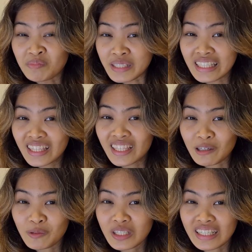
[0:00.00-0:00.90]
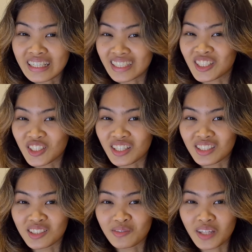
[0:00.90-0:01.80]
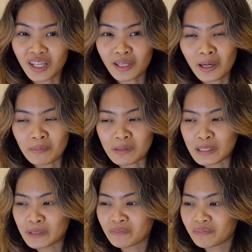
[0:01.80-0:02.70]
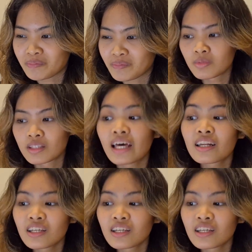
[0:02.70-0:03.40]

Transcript: B, there were high chances of that happening. Then